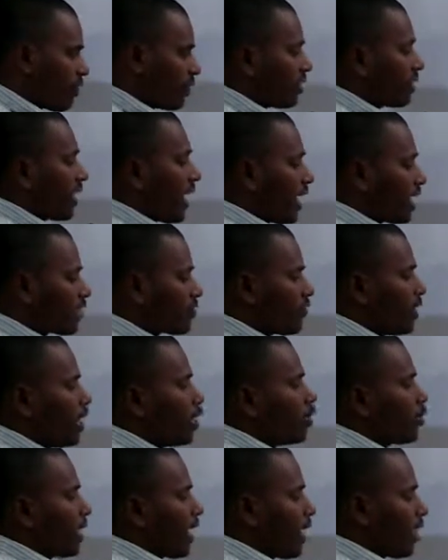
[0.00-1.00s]
For that x we
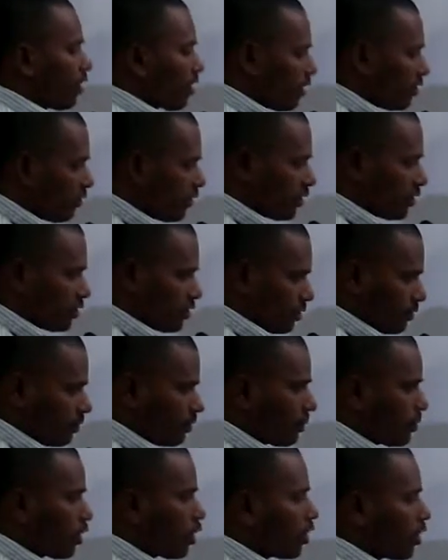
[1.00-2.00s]
need to calculate first.
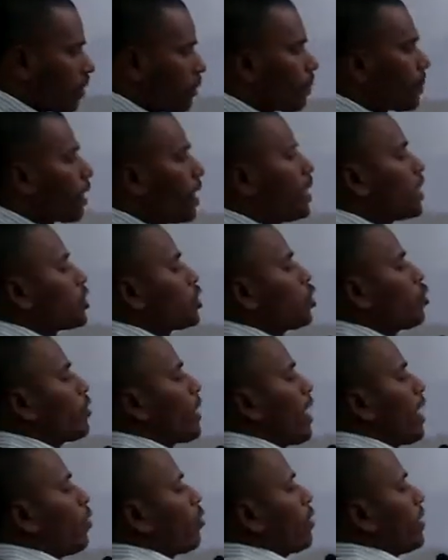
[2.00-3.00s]
Okay. So to
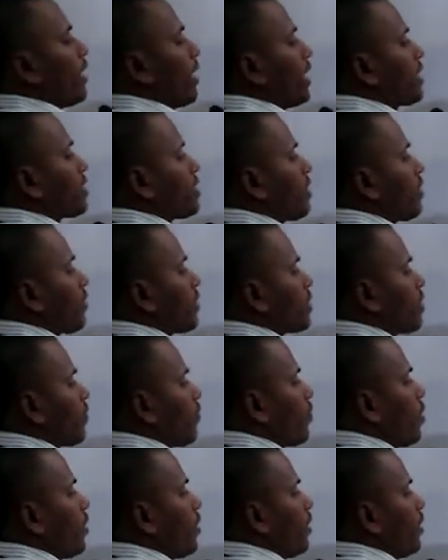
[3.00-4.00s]
calculate x, first
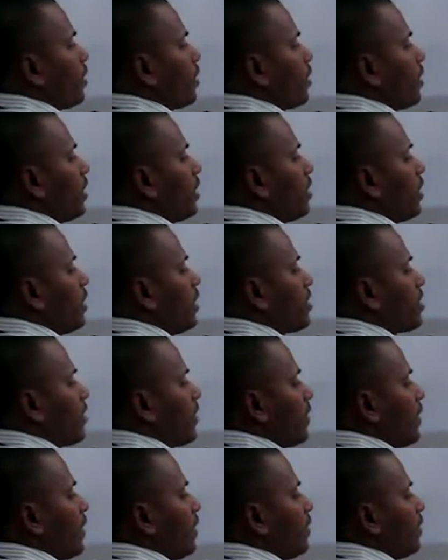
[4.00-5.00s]
of all 3 3s
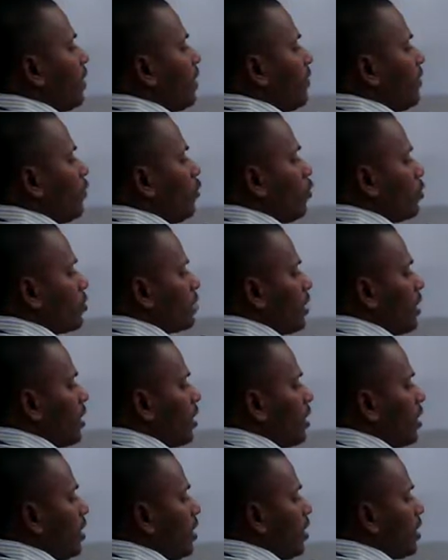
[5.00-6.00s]
and then 3 4s.
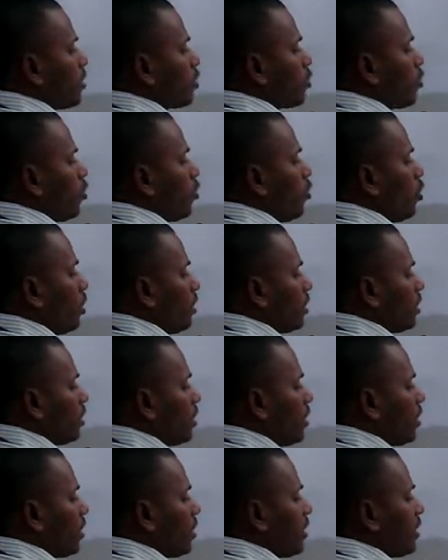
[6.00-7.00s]
Here also
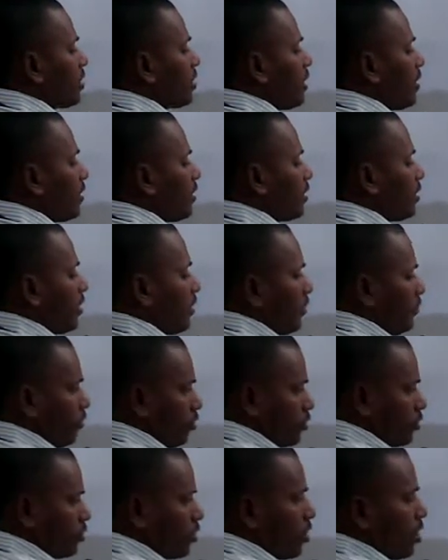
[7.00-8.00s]
3 3s and 3
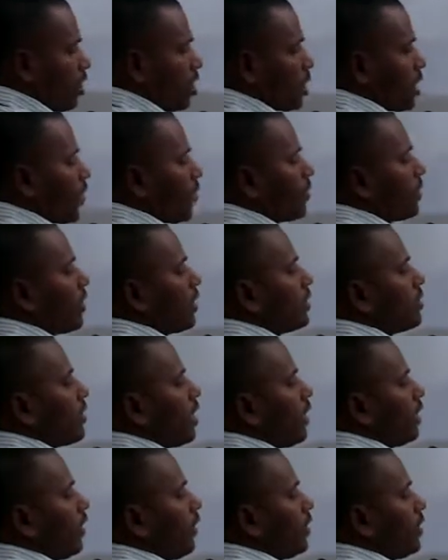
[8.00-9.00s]
4s. Now in the
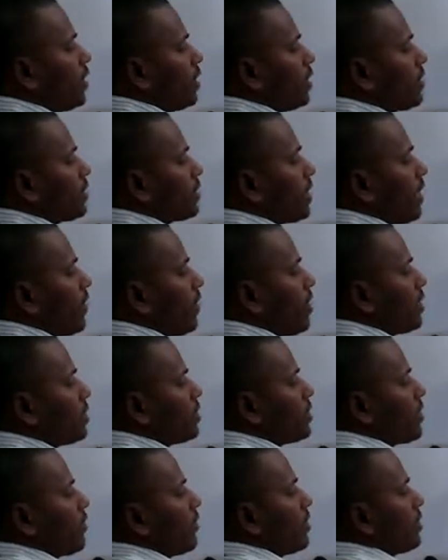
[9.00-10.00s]
uh, now in this
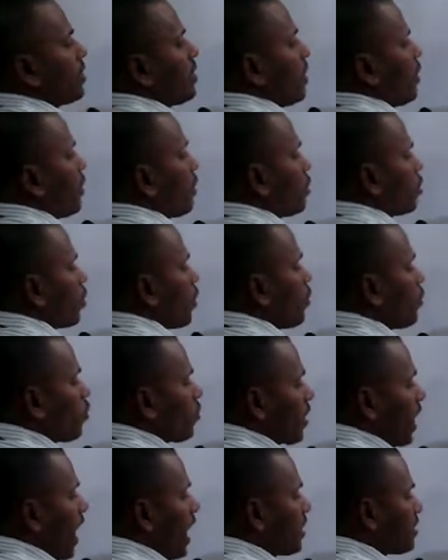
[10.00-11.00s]
7 7 7. So if
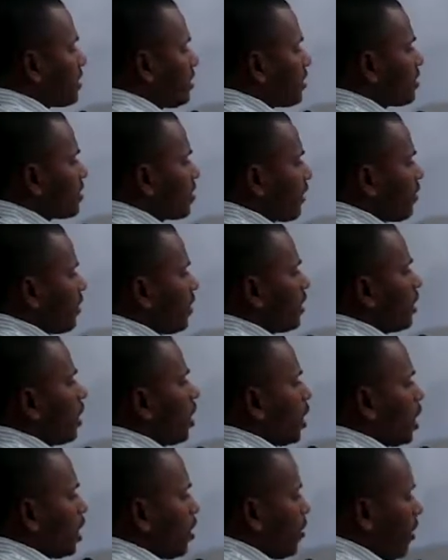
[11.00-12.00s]
you cancel it 7,
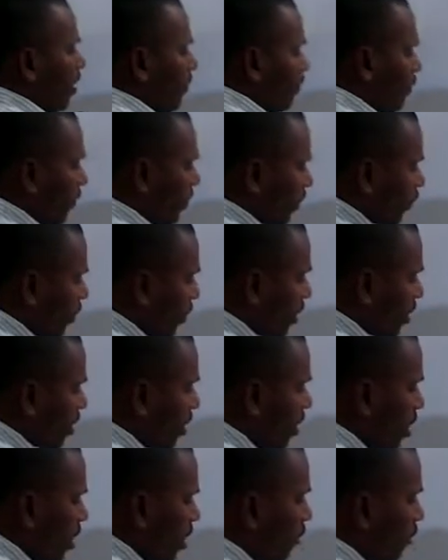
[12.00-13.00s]
you're left with what?
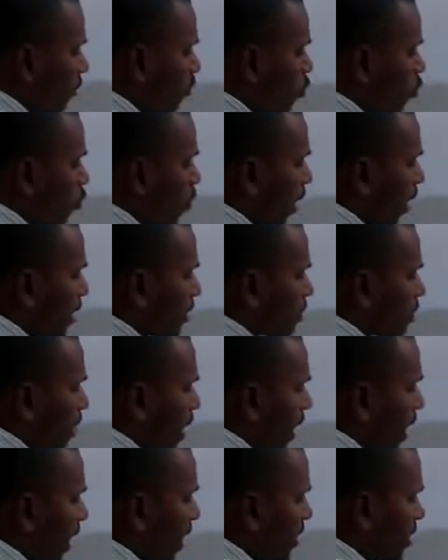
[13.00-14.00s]
4x
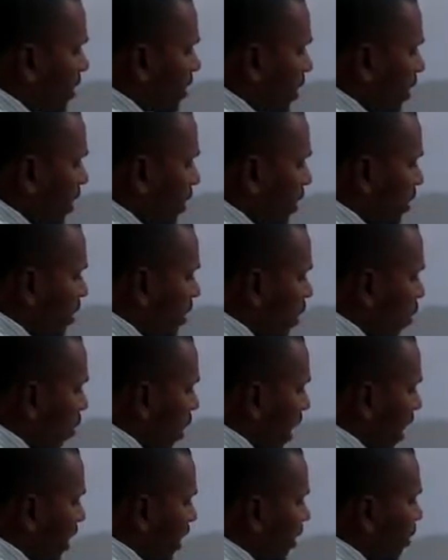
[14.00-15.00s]
minus 3
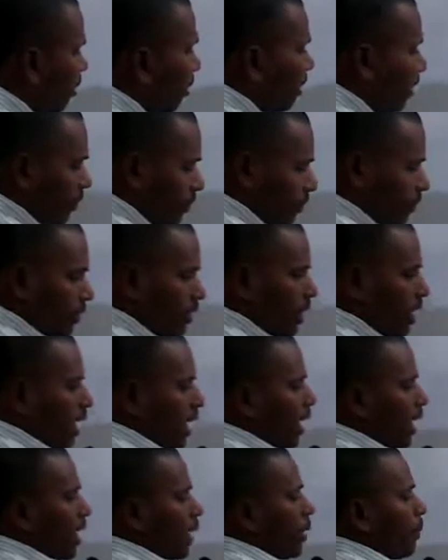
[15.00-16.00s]
divided by
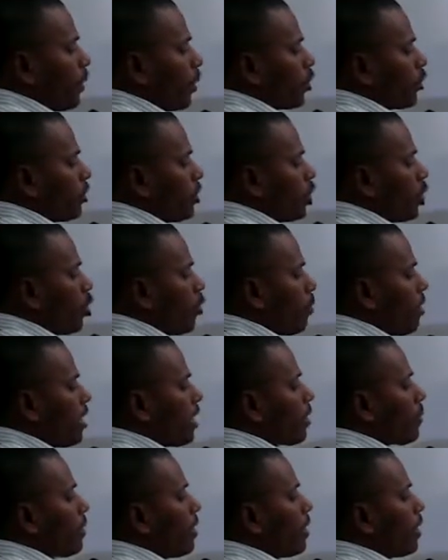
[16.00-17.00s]
coming to the
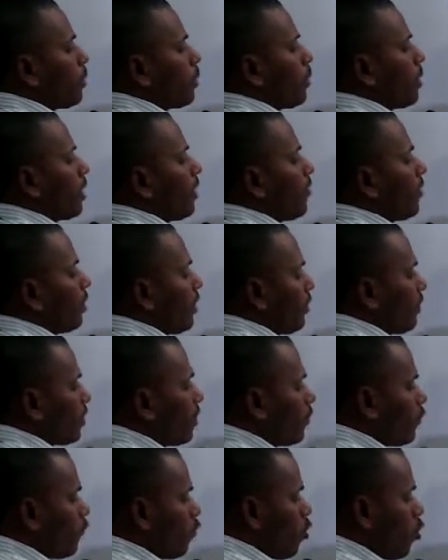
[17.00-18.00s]
denominator multiply everything
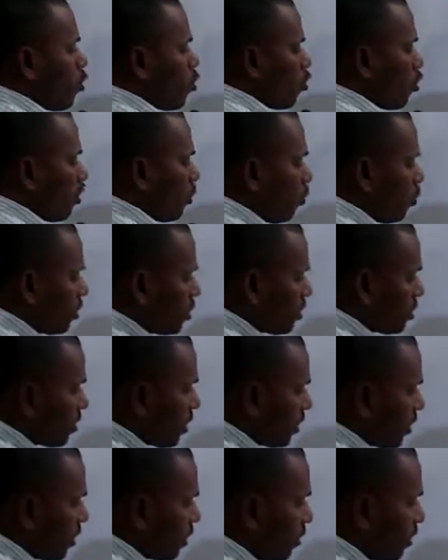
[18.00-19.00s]
with 4 which is
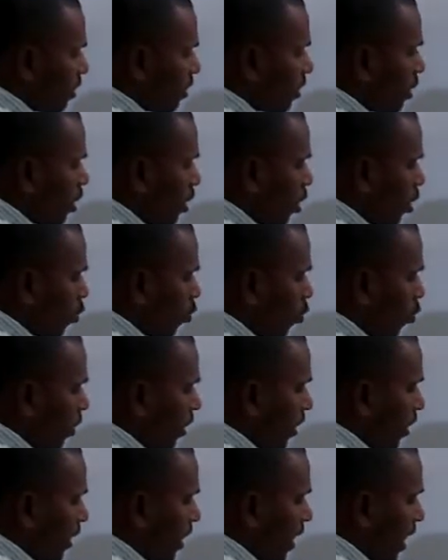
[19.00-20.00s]
nothing but
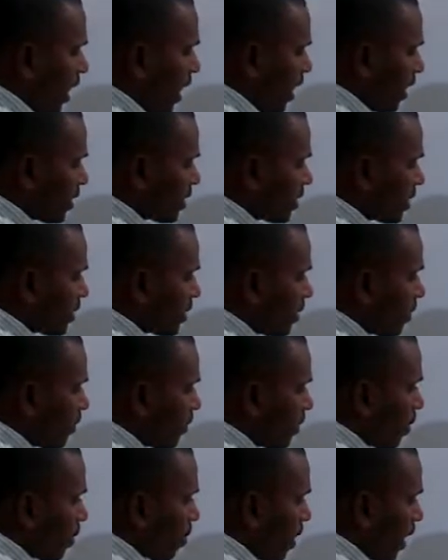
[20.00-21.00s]
20x
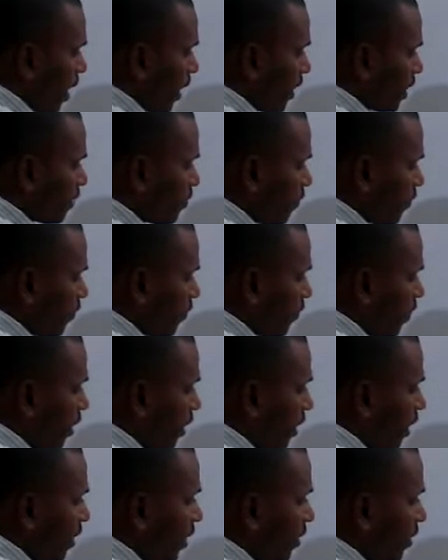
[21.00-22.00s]
minus
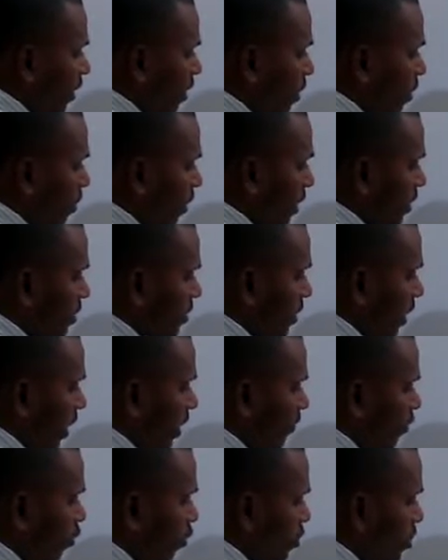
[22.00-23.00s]
15 plus
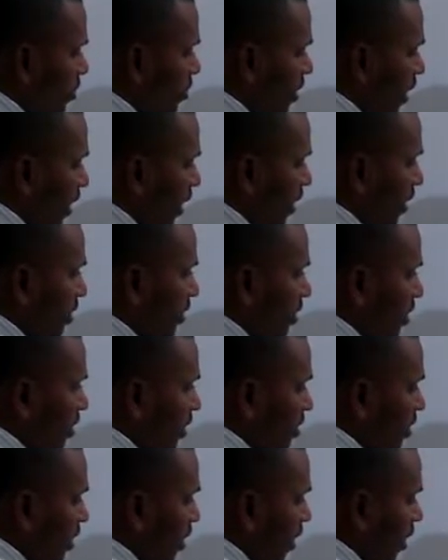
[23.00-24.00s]
9 4 is
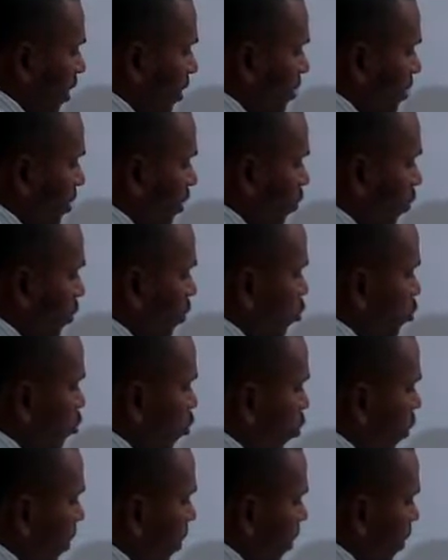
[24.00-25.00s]
36 is equals to
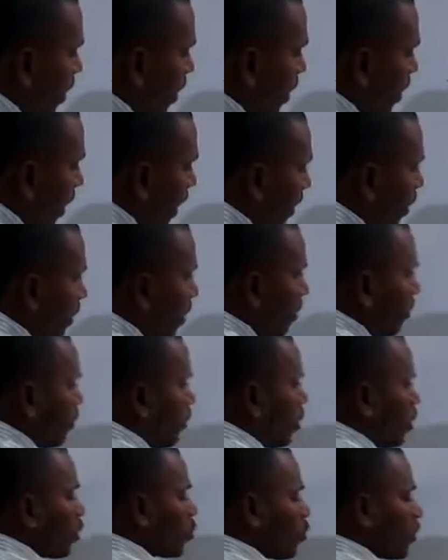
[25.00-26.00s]
1 by 9
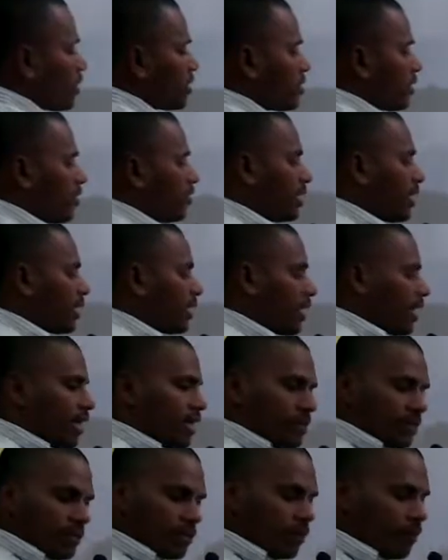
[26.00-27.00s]
because 1 7 get
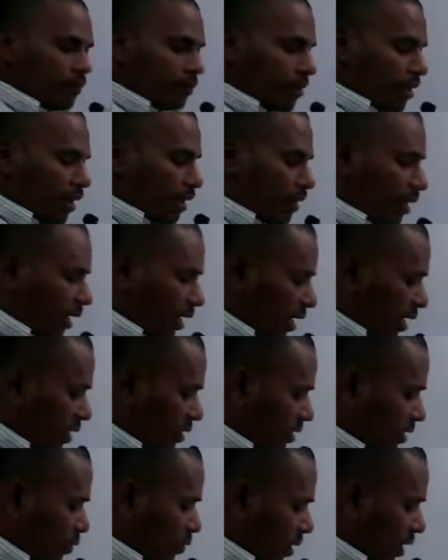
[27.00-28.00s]
cancelled.
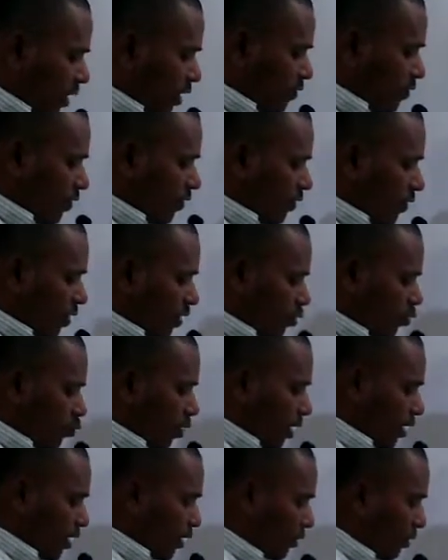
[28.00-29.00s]
36 minus 15 is
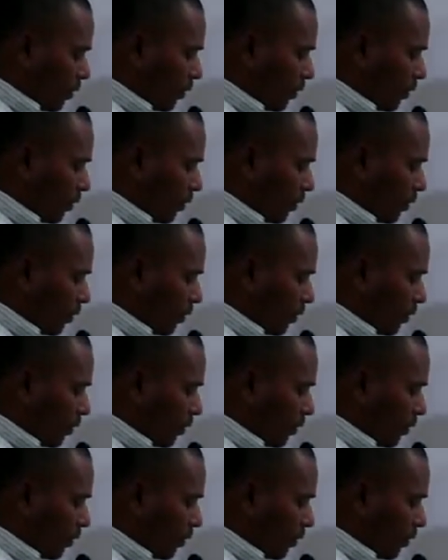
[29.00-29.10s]
what?